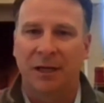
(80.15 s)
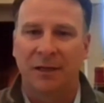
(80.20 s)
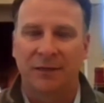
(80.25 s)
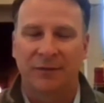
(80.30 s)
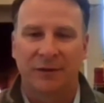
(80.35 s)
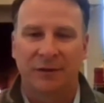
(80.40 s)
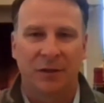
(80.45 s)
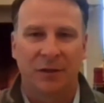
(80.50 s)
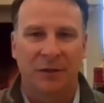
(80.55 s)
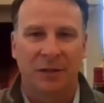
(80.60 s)

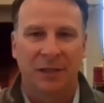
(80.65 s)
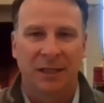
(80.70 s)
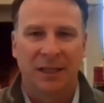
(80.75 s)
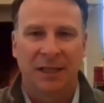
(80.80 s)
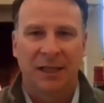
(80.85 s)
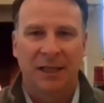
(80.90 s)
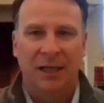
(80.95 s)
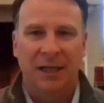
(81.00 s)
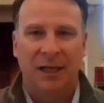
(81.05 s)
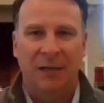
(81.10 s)
So
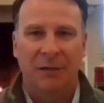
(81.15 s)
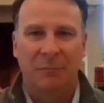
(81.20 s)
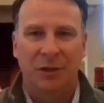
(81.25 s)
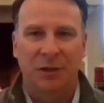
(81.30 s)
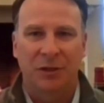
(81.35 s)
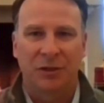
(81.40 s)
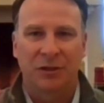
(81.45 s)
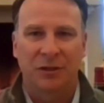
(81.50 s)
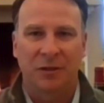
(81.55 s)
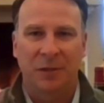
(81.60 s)
um, be
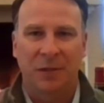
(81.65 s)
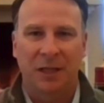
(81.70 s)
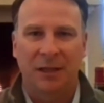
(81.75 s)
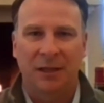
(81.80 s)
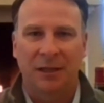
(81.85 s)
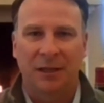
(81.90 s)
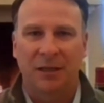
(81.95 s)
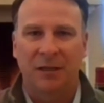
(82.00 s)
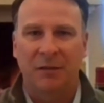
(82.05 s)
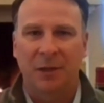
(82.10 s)
sure
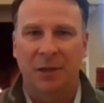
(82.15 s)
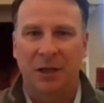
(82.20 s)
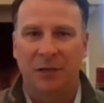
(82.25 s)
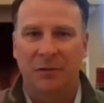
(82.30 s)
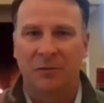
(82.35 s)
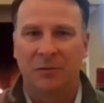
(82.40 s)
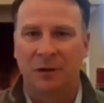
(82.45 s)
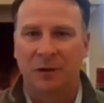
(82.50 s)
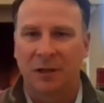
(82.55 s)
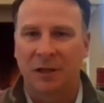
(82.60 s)
about
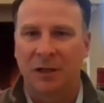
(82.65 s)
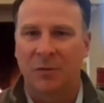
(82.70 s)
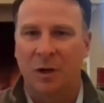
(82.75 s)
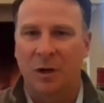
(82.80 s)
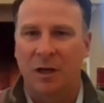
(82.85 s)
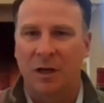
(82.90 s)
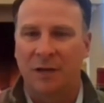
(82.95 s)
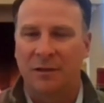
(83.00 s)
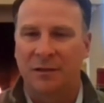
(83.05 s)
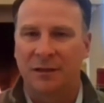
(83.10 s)
Oregon
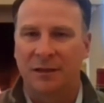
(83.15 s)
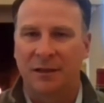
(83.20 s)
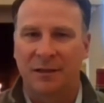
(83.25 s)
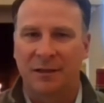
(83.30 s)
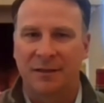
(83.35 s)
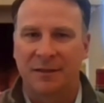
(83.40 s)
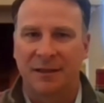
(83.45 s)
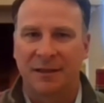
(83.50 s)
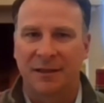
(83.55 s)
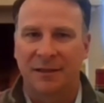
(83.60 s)
wines uh,
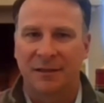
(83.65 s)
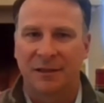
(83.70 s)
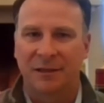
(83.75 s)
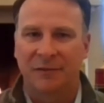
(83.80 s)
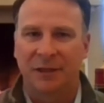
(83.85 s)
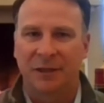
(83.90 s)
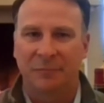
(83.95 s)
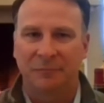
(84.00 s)
this Thanksgiving.